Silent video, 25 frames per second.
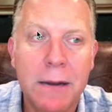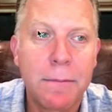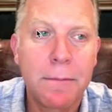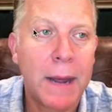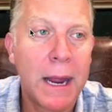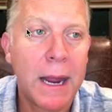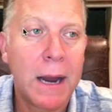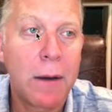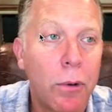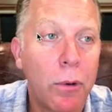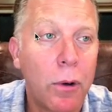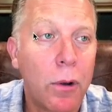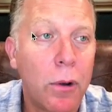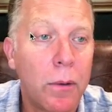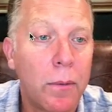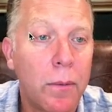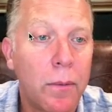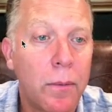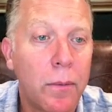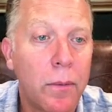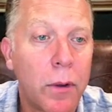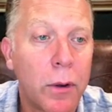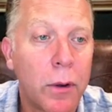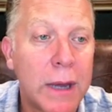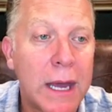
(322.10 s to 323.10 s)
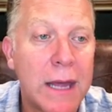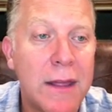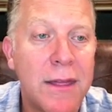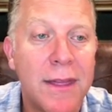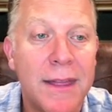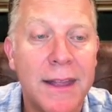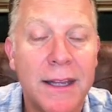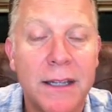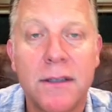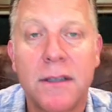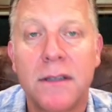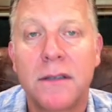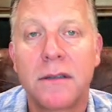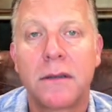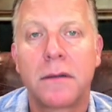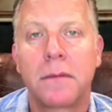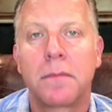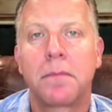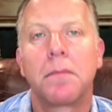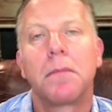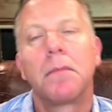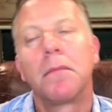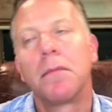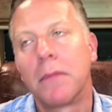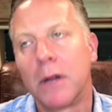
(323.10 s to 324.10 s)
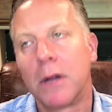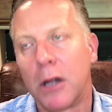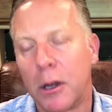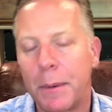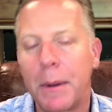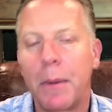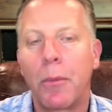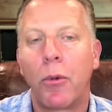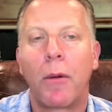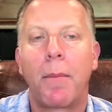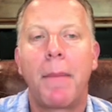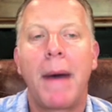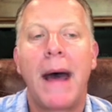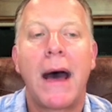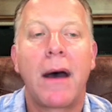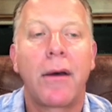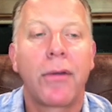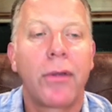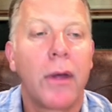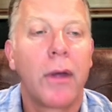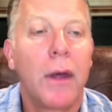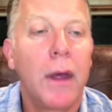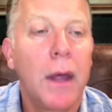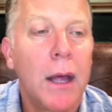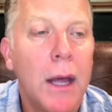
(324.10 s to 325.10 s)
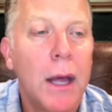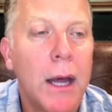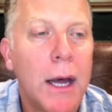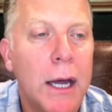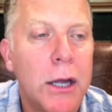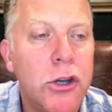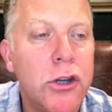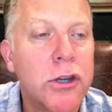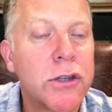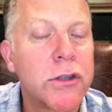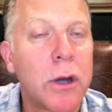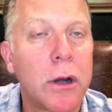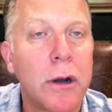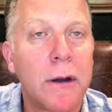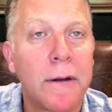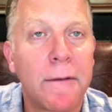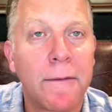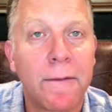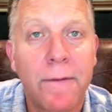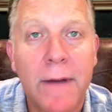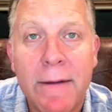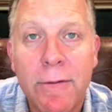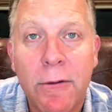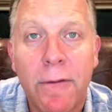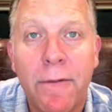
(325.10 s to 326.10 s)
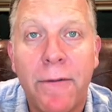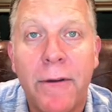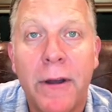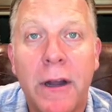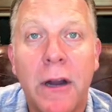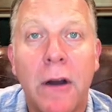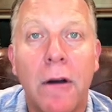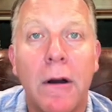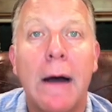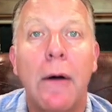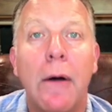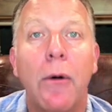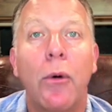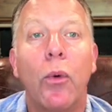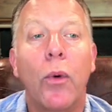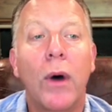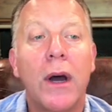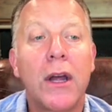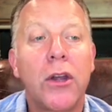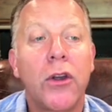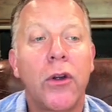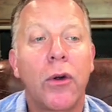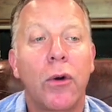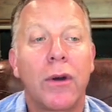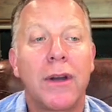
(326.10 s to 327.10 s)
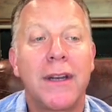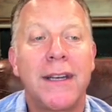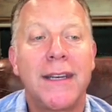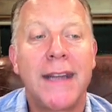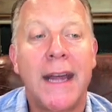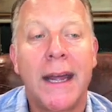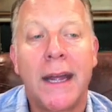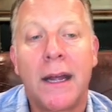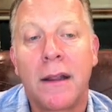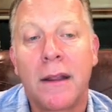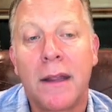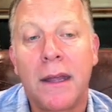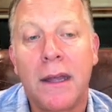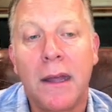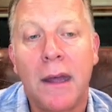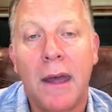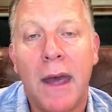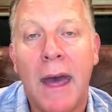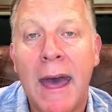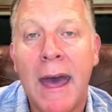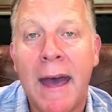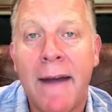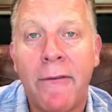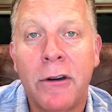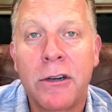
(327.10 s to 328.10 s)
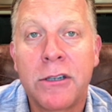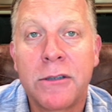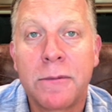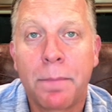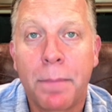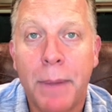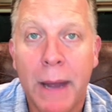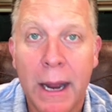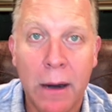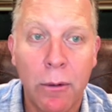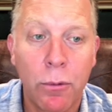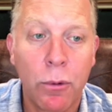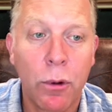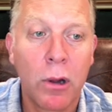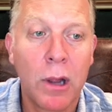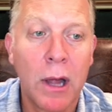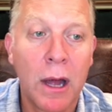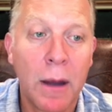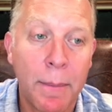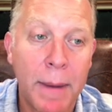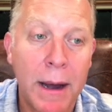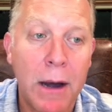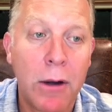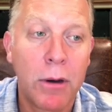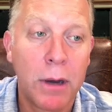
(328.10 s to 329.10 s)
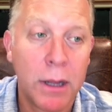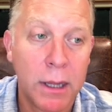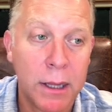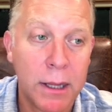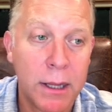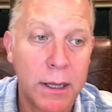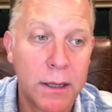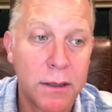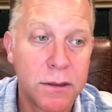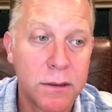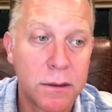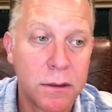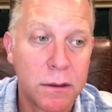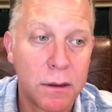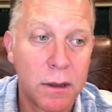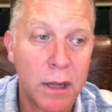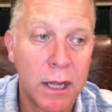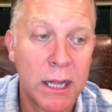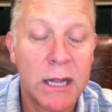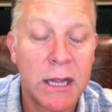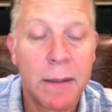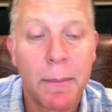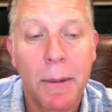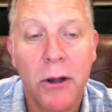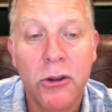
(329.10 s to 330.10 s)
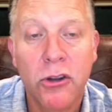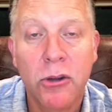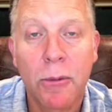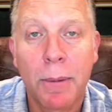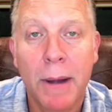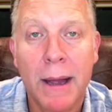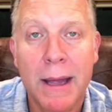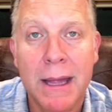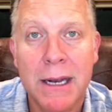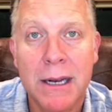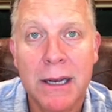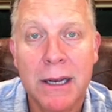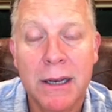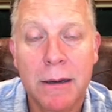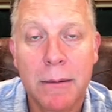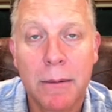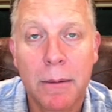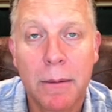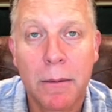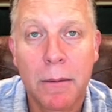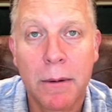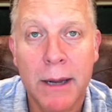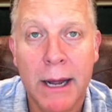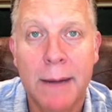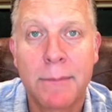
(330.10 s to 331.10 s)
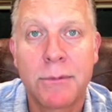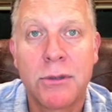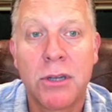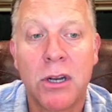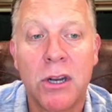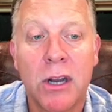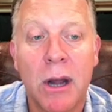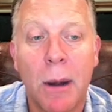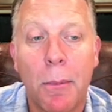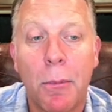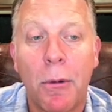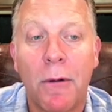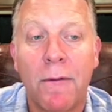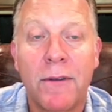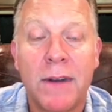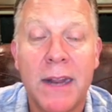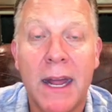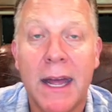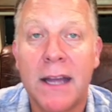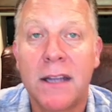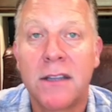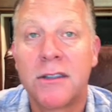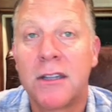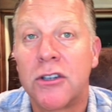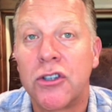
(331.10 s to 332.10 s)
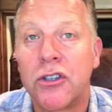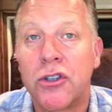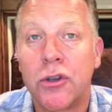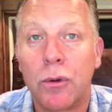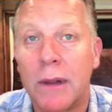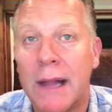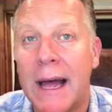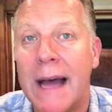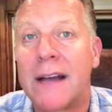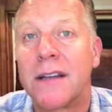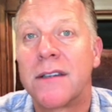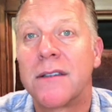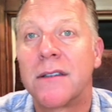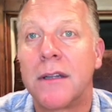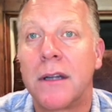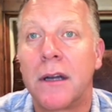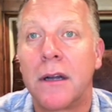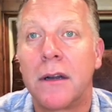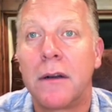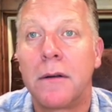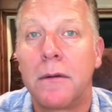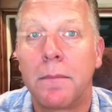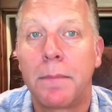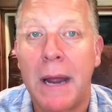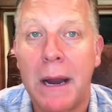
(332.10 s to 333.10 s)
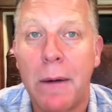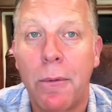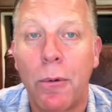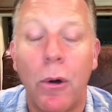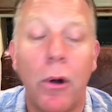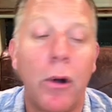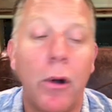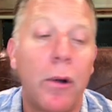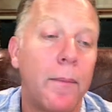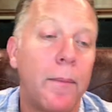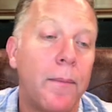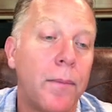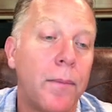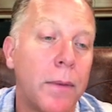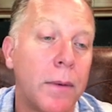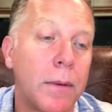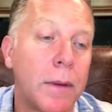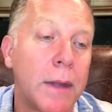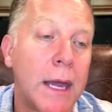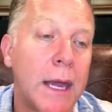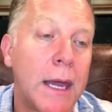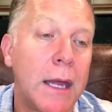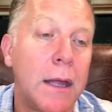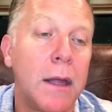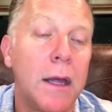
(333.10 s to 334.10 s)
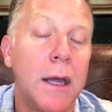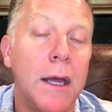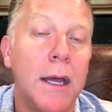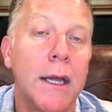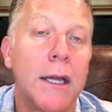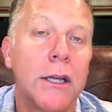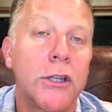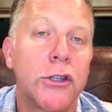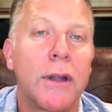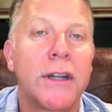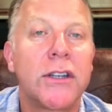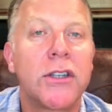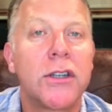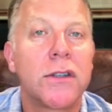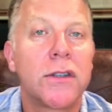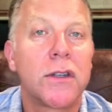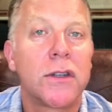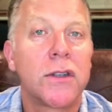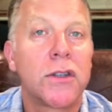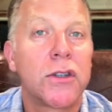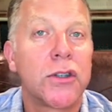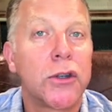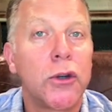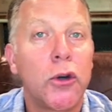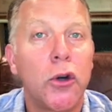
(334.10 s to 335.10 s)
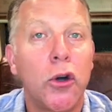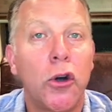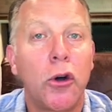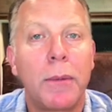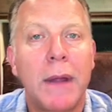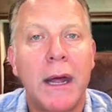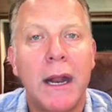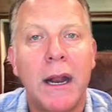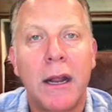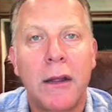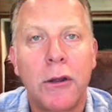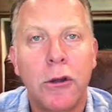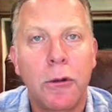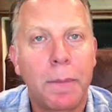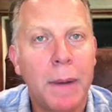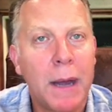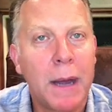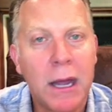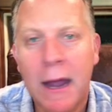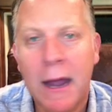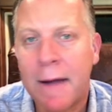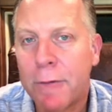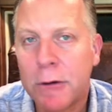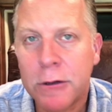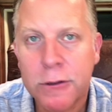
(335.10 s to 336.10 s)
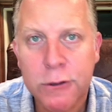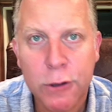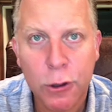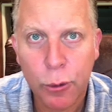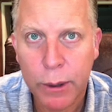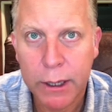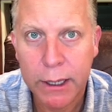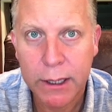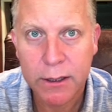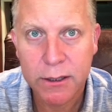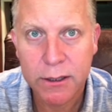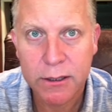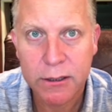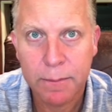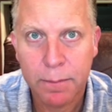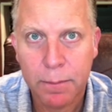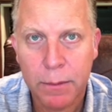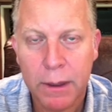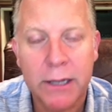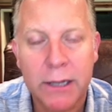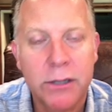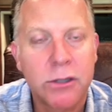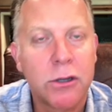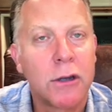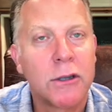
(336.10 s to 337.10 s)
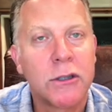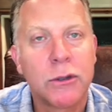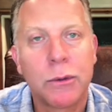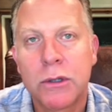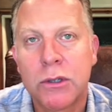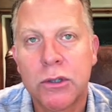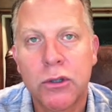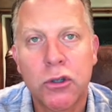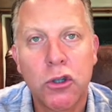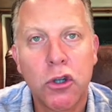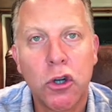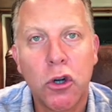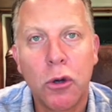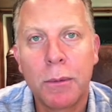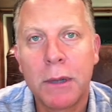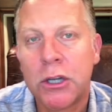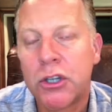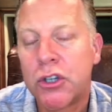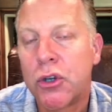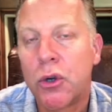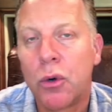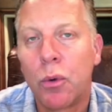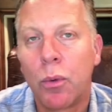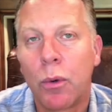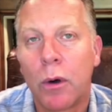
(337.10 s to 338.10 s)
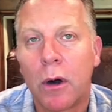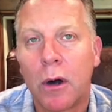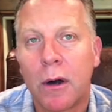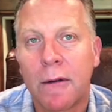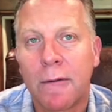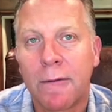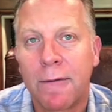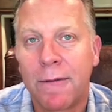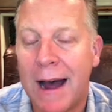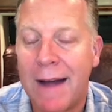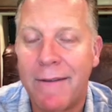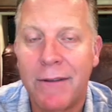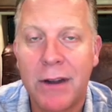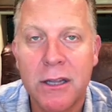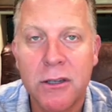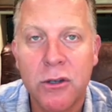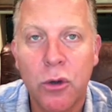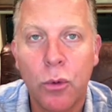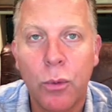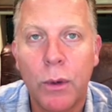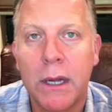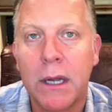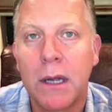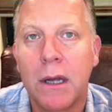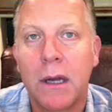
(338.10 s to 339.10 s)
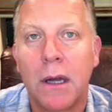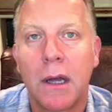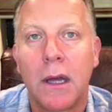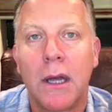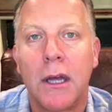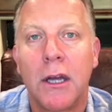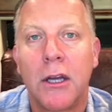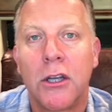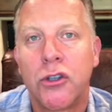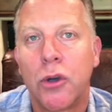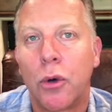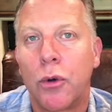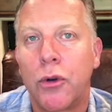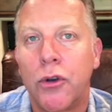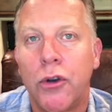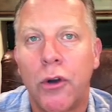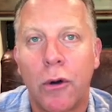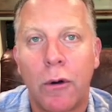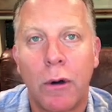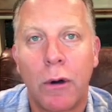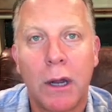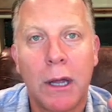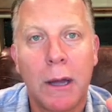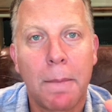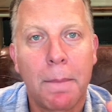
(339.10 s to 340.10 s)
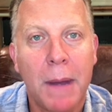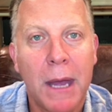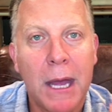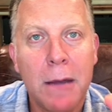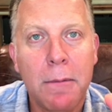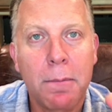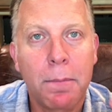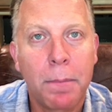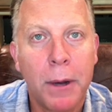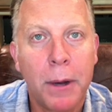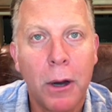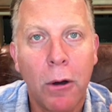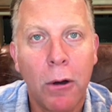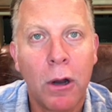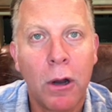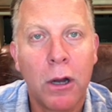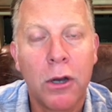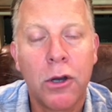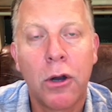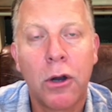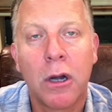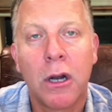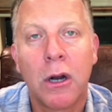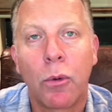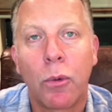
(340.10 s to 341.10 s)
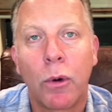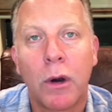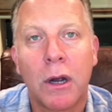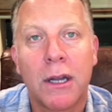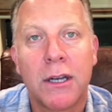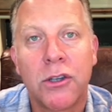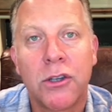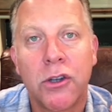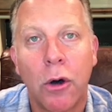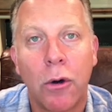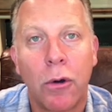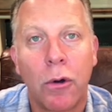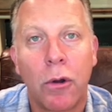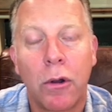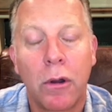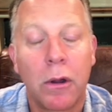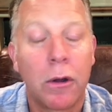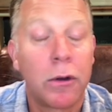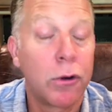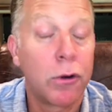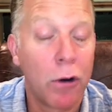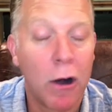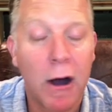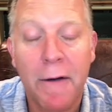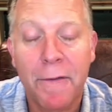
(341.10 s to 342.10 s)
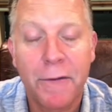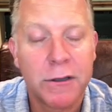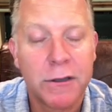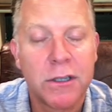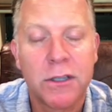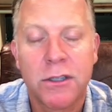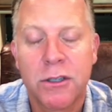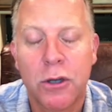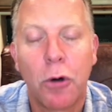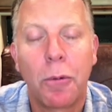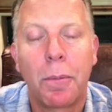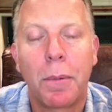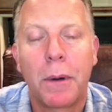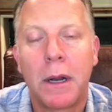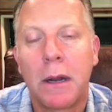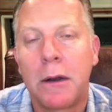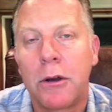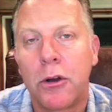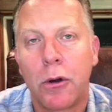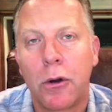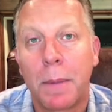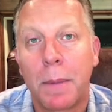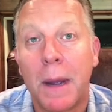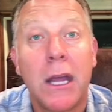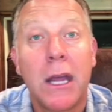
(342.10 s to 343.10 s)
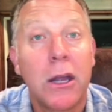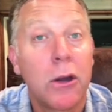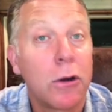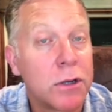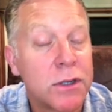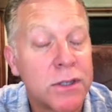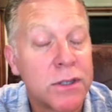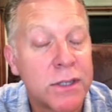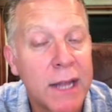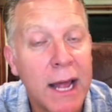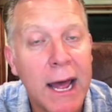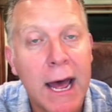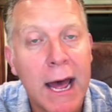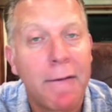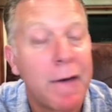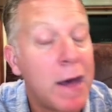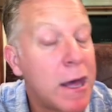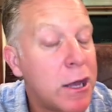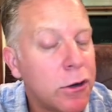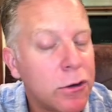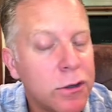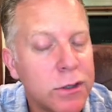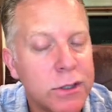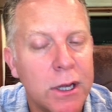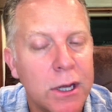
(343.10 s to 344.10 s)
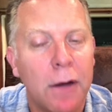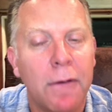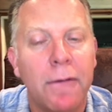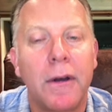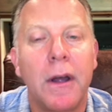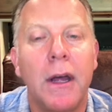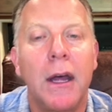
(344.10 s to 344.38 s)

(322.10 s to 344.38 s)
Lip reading: payroll. Okay, this is a little bit more math. I'm just going to have to figure out what your daily average payroll amount is and then multiply that times the number of days since you last did payroll. Okay, so let's just assume that you pay every 2 weeks. Let's also assume that you work 5 days a week. So during a paid period, you're going to work a total, your office is open and you're paying your staff and yourself